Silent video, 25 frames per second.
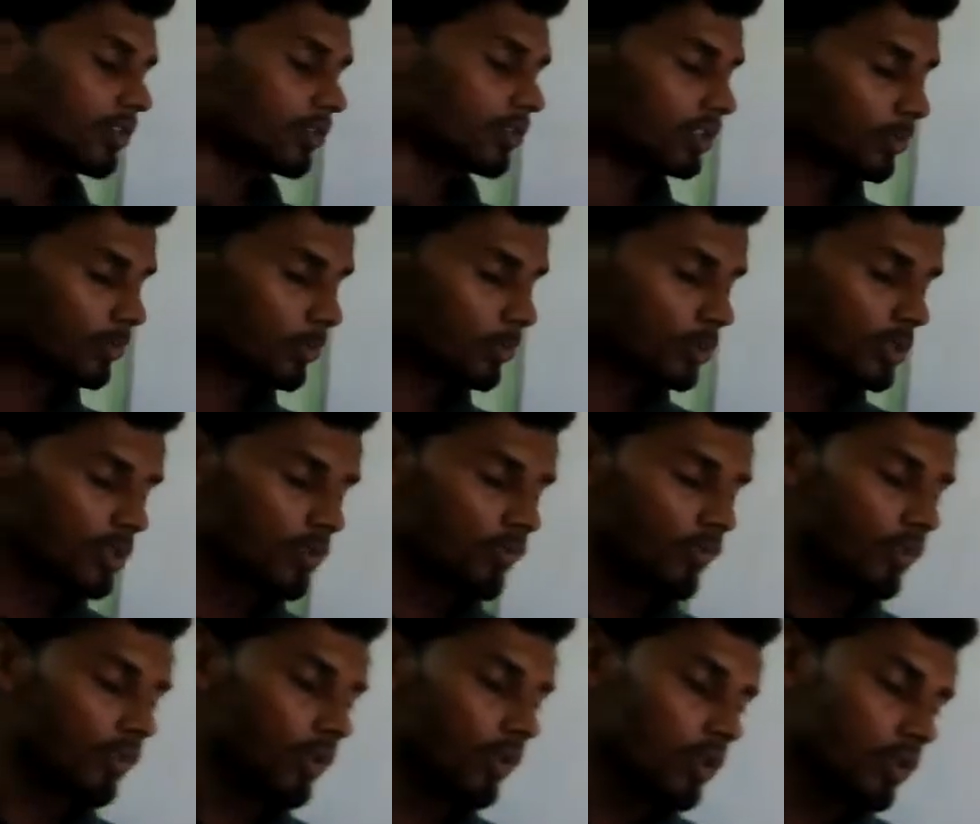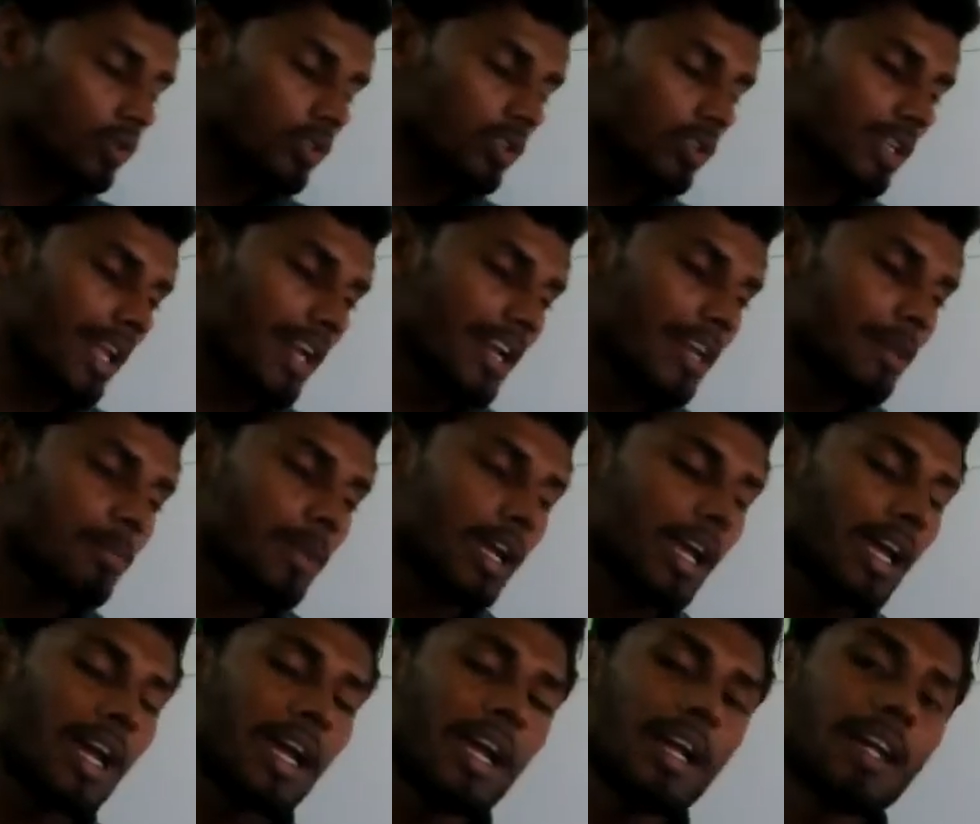you suppose if you want to slide my
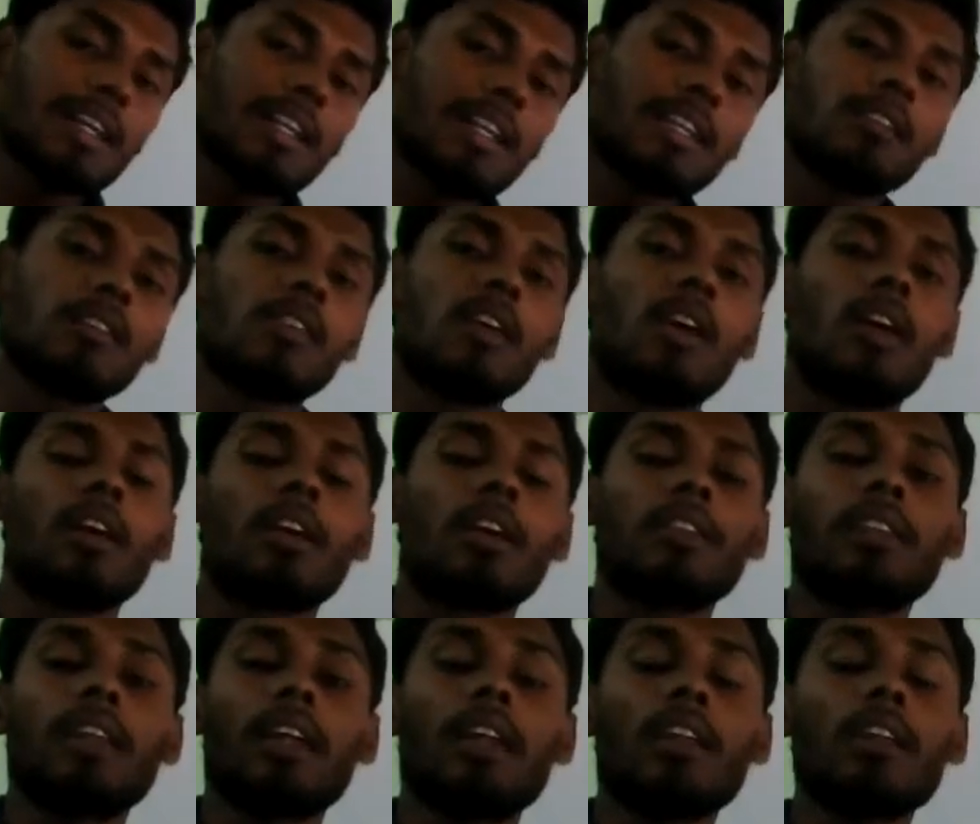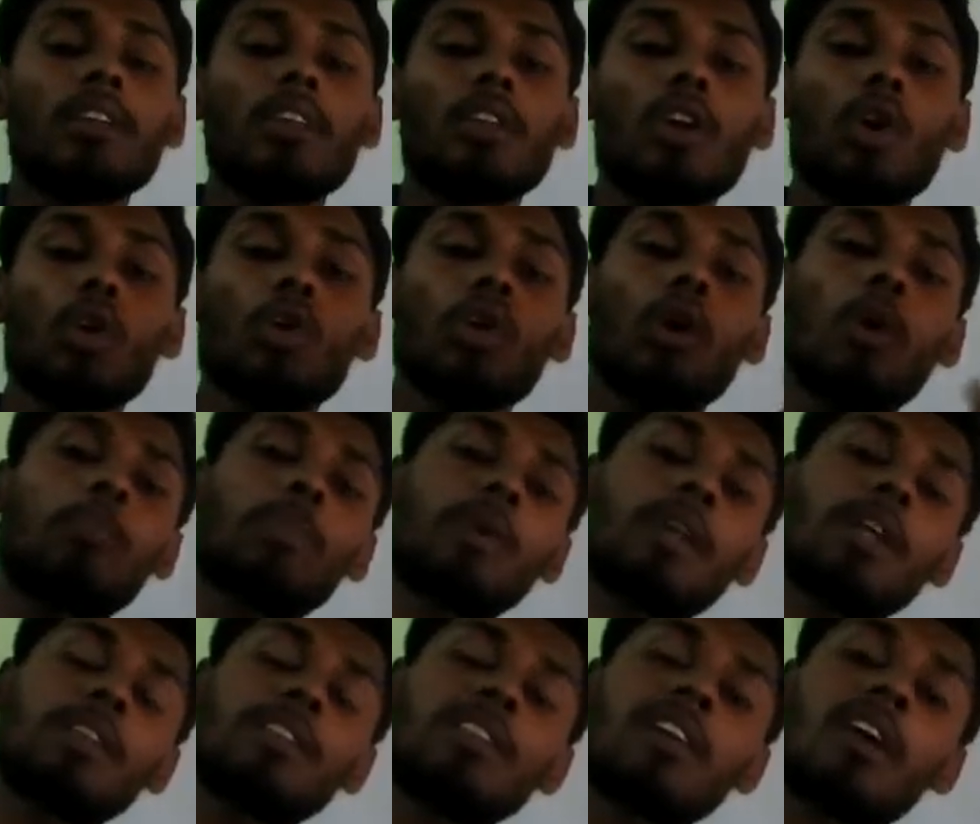hand here, then you have to
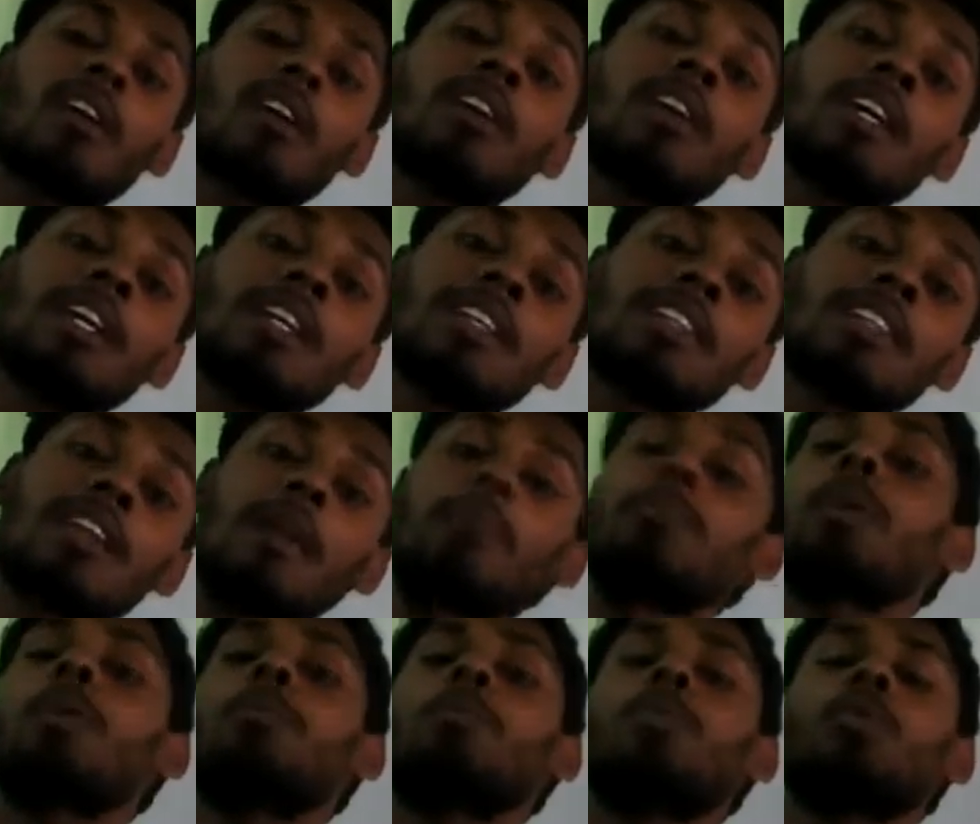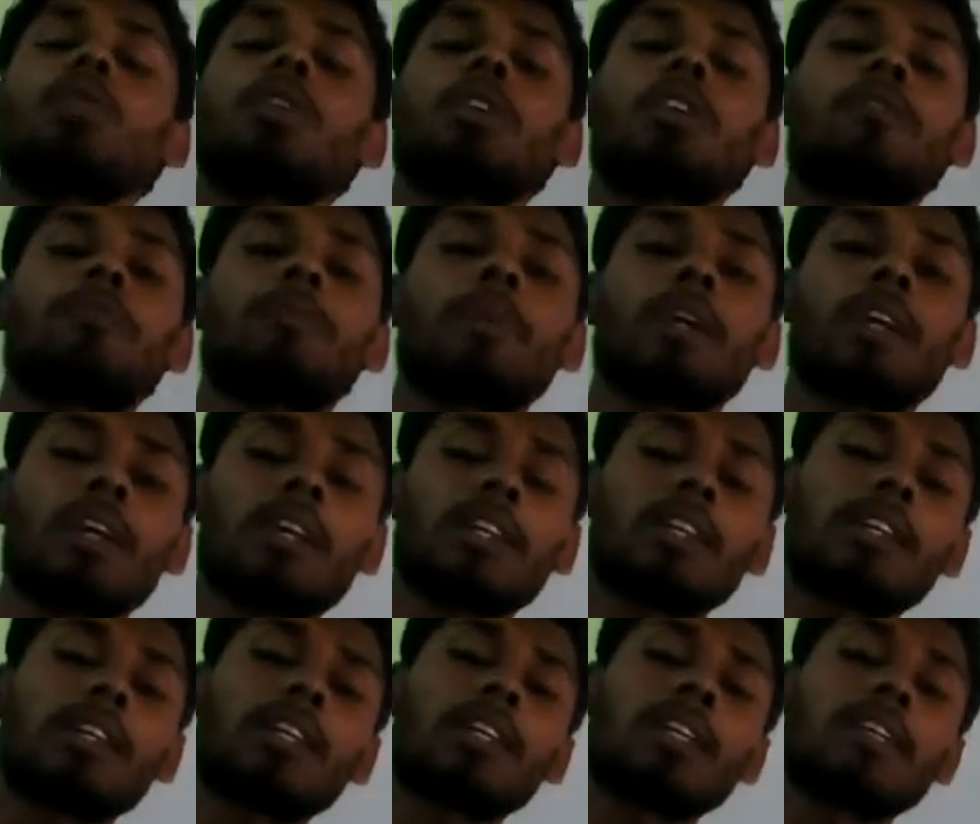apply some amount of
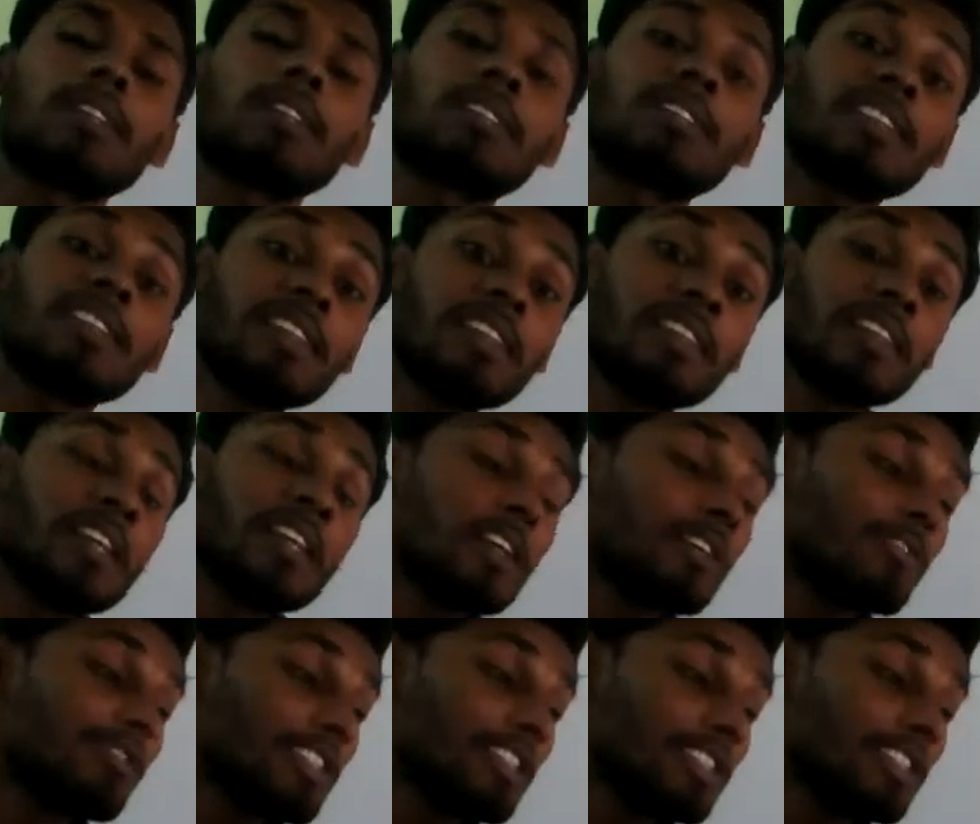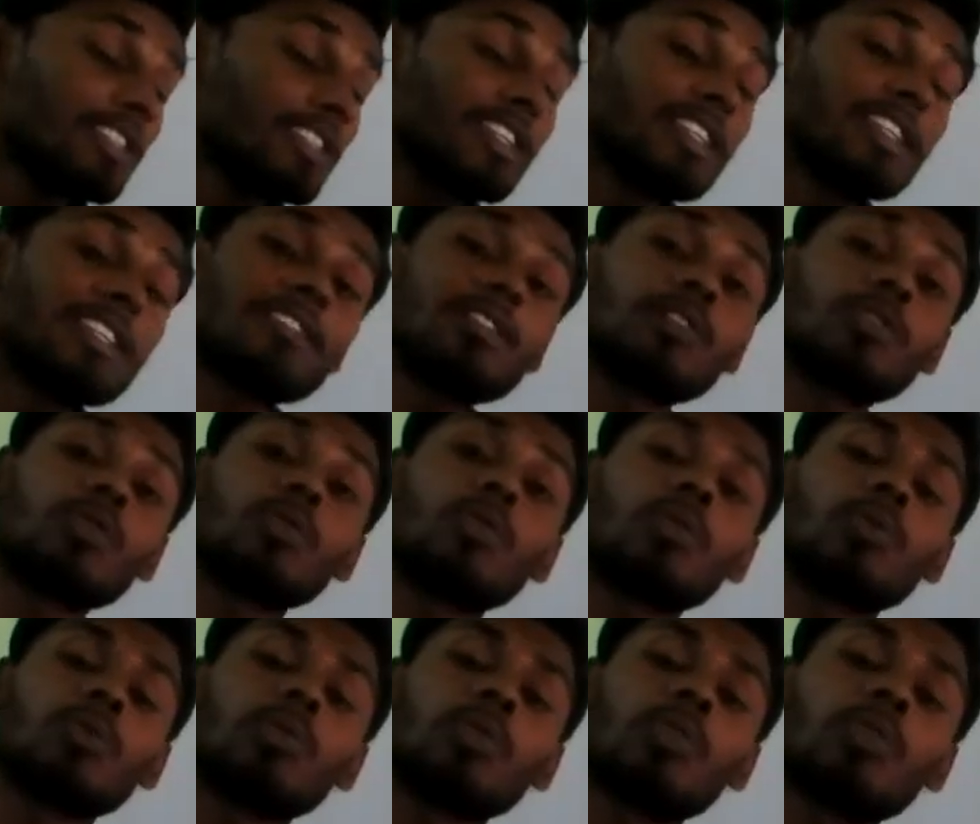mechanical energy which needs
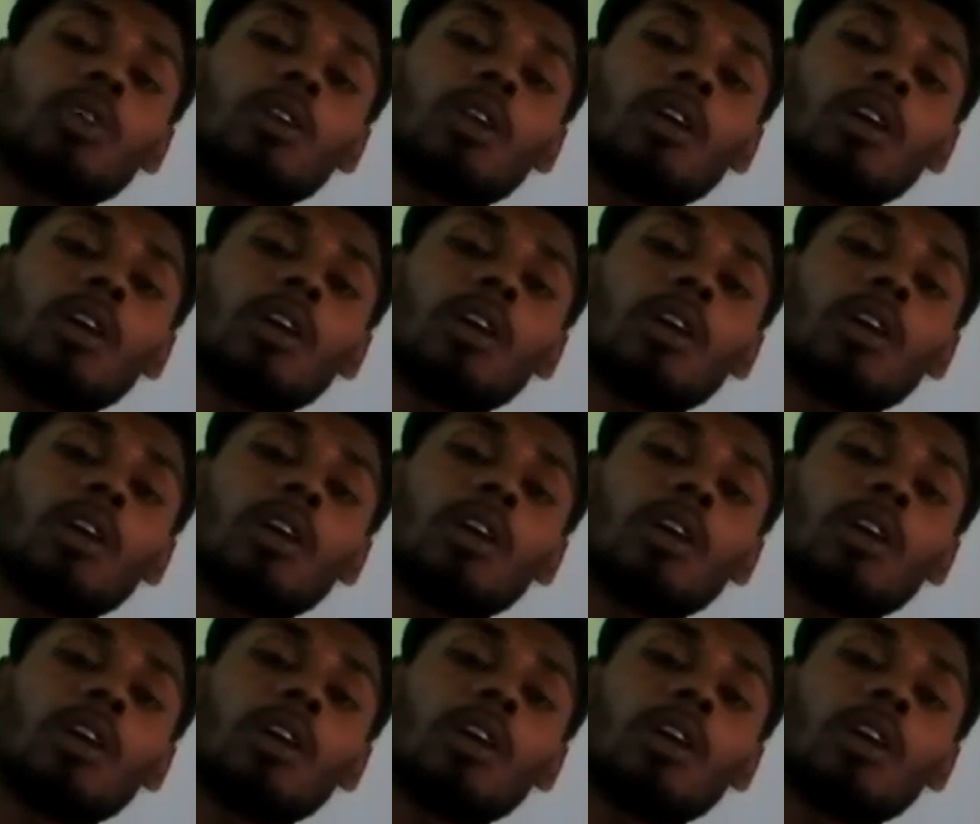to